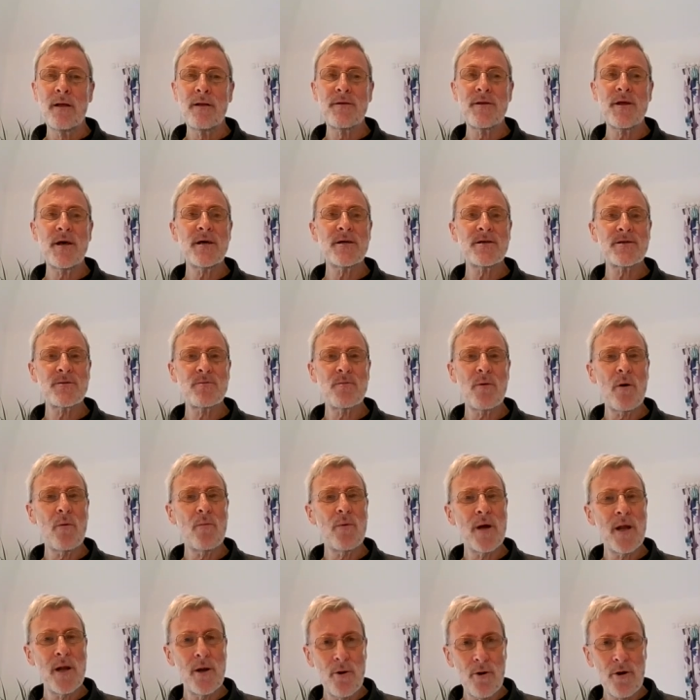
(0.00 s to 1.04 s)
That's what
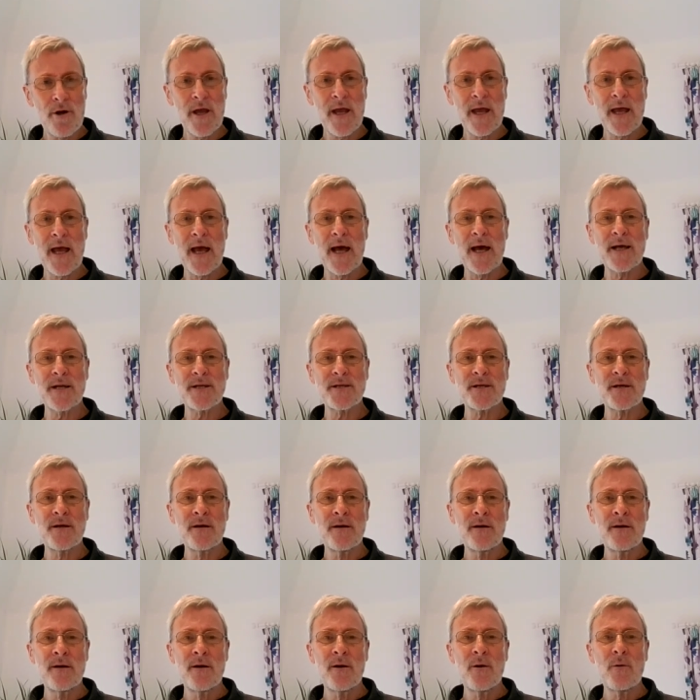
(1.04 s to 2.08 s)
we're looking at
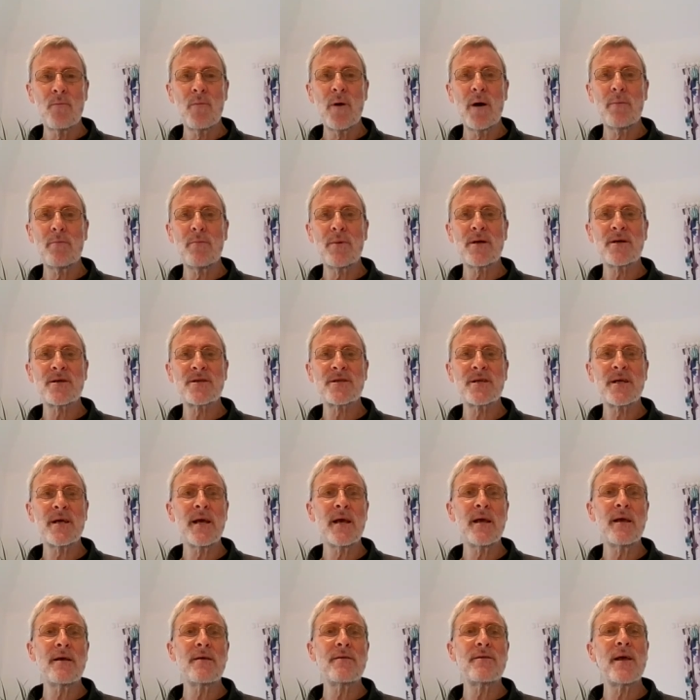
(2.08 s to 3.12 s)
when we
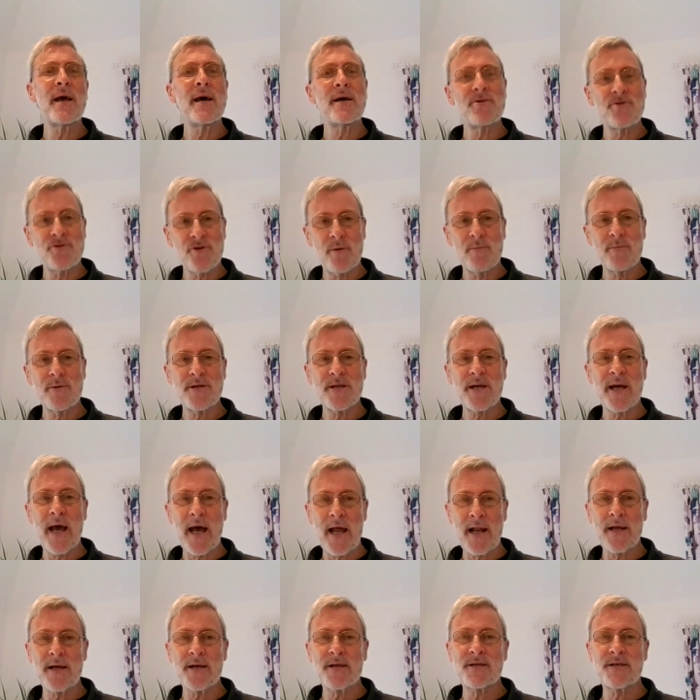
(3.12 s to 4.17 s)
see the Andromeda
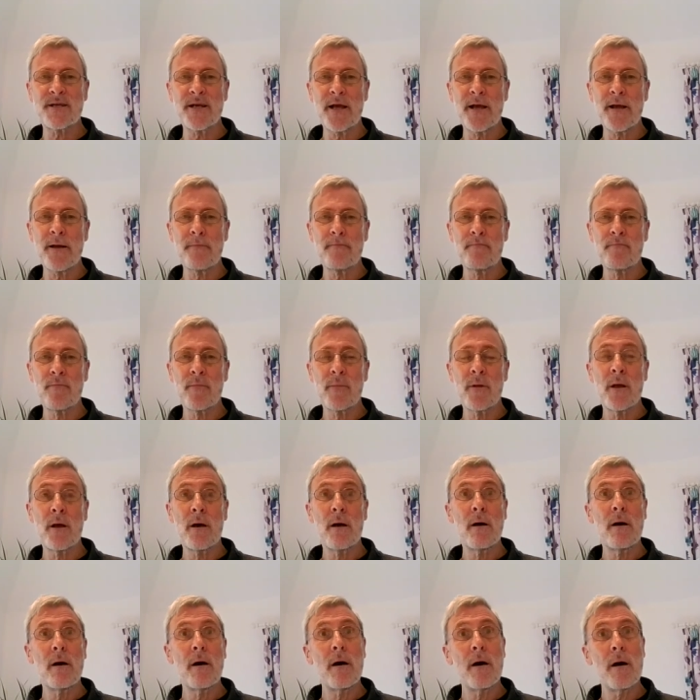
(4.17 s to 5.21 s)
Galaxy.
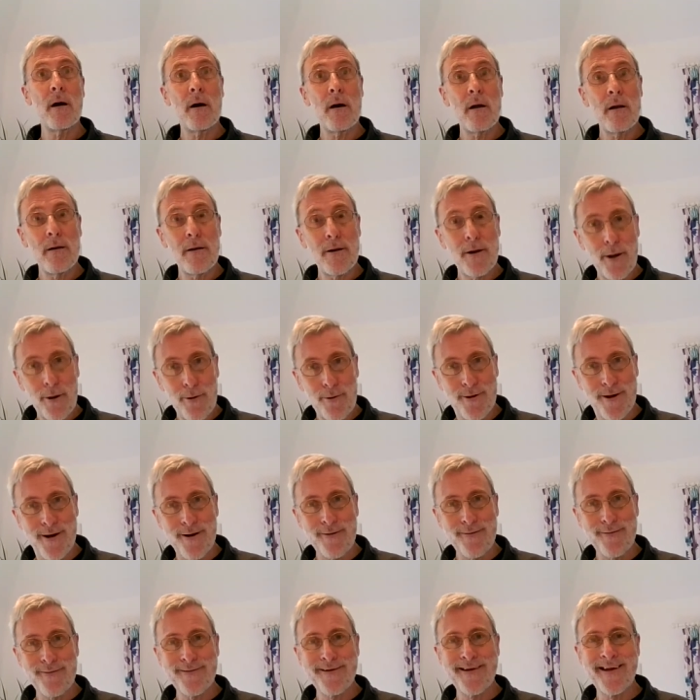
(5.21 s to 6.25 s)
A
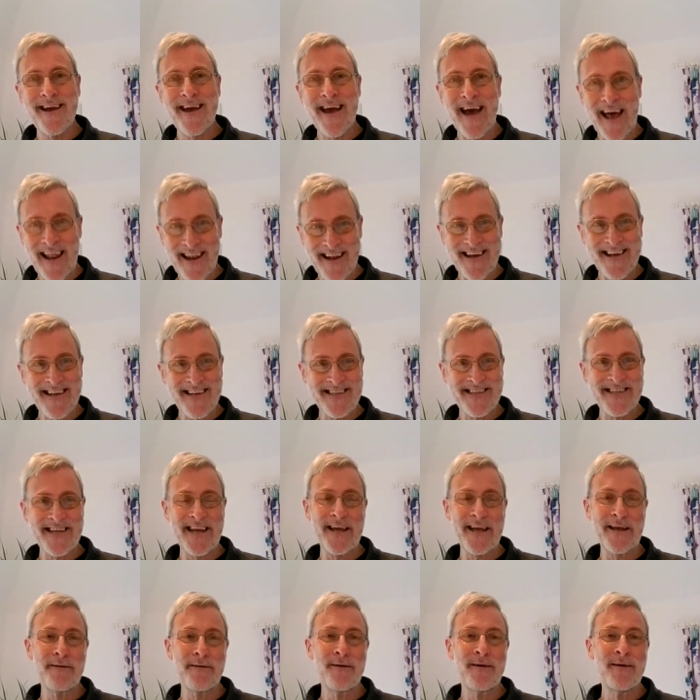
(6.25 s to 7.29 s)
local
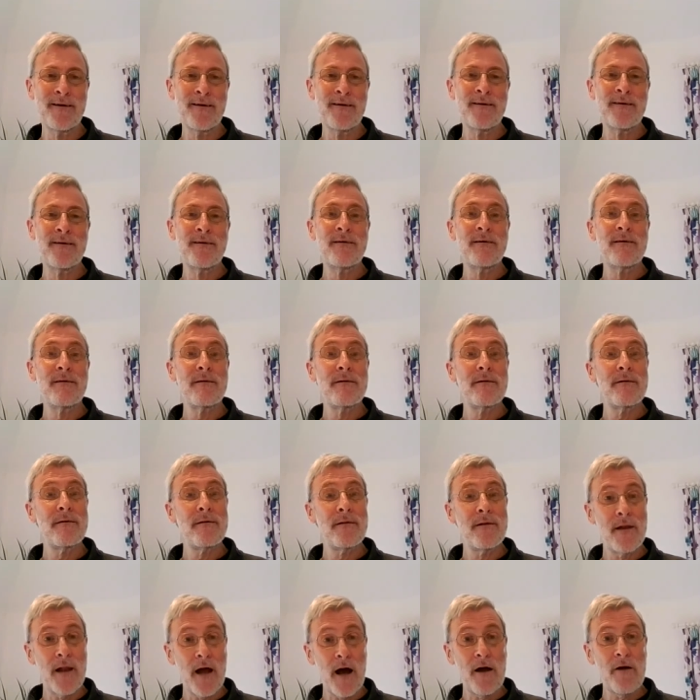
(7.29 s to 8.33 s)
galaxy.
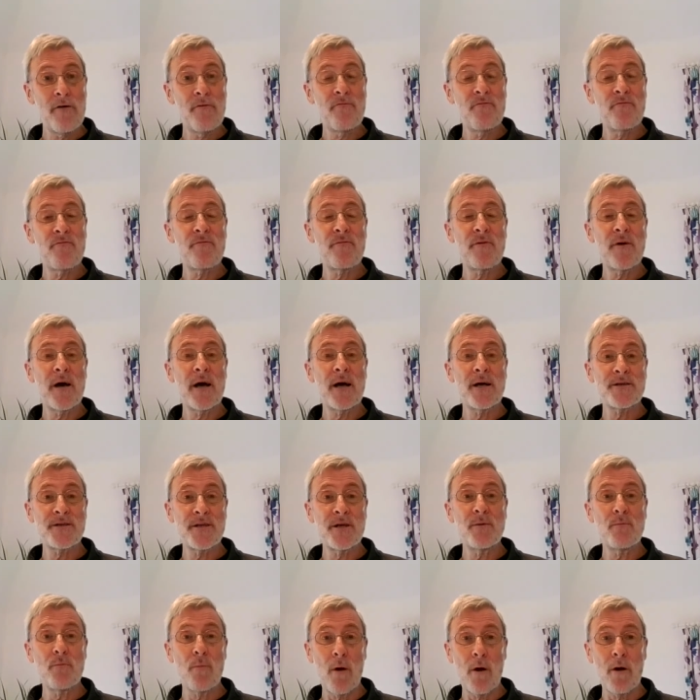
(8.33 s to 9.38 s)
Life as
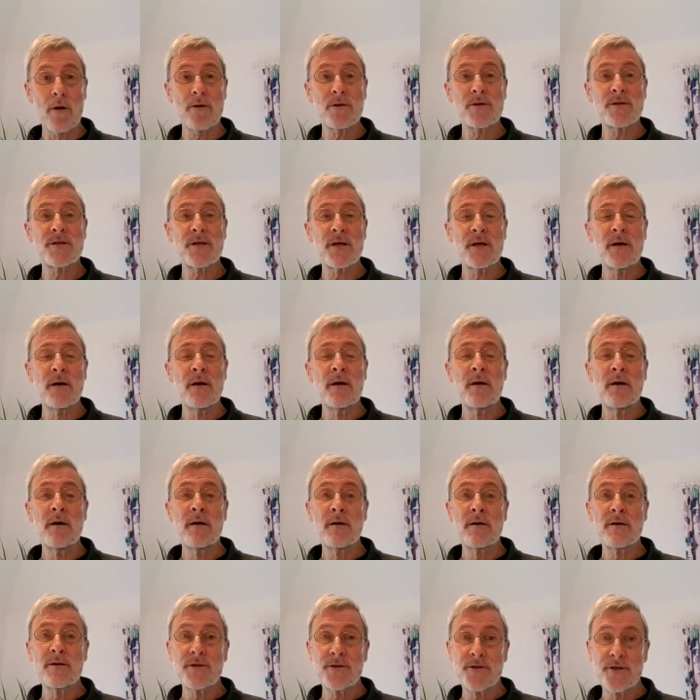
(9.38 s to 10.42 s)
it was
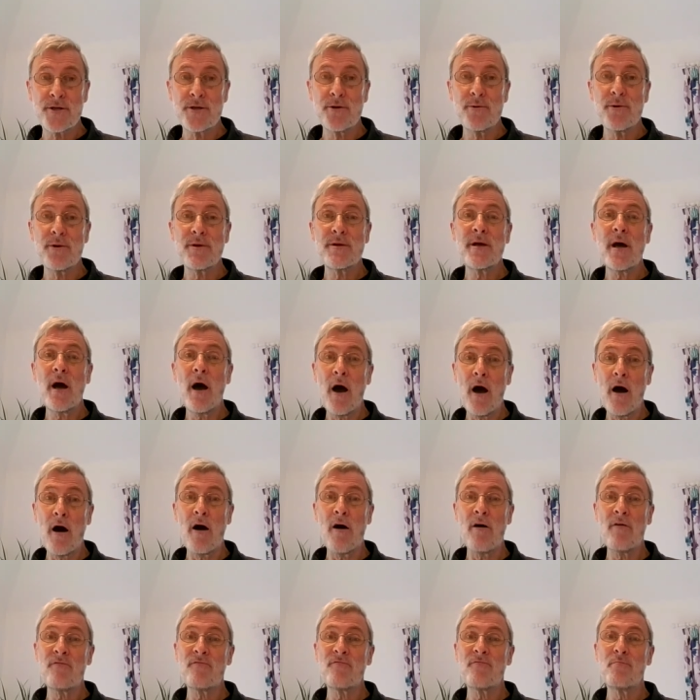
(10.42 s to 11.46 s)
two and a
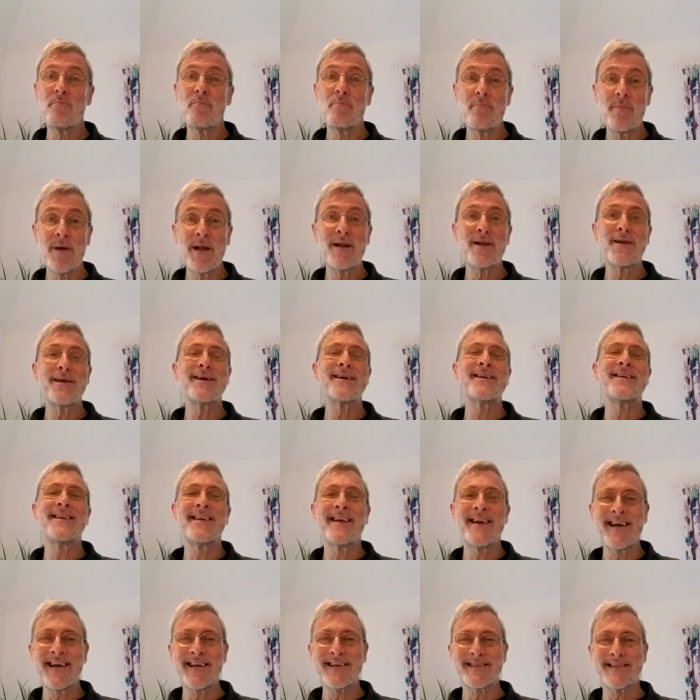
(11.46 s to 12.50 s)
half million
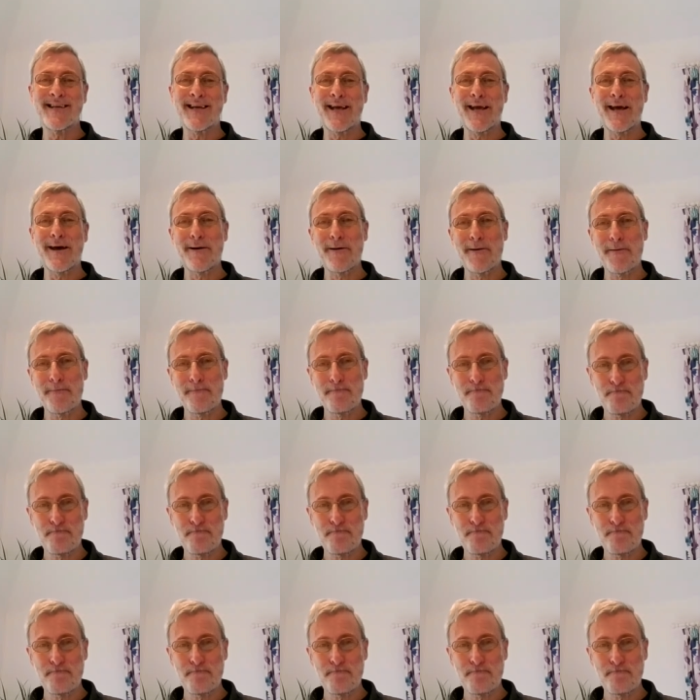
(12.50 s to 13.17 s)
years ago.